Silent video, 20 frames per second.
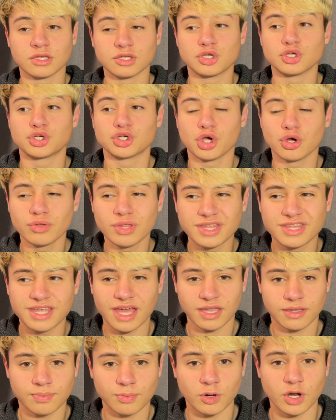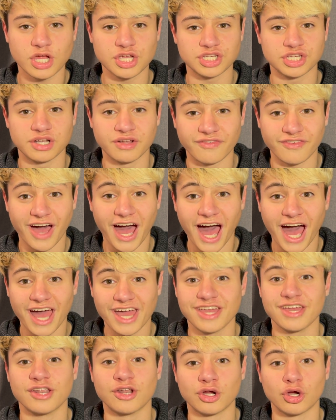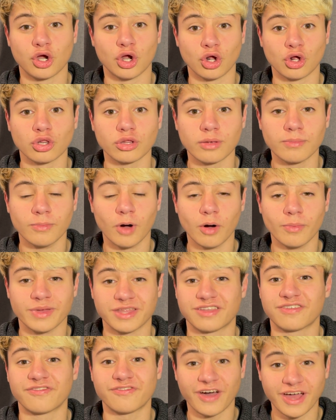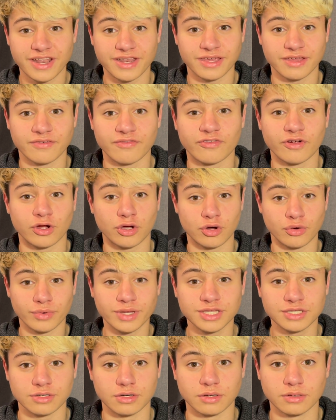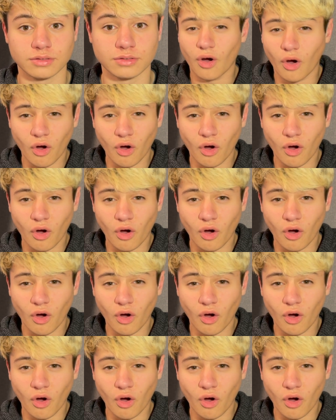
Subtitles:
to show the desperation of Ai in her early moments fighting for Koito.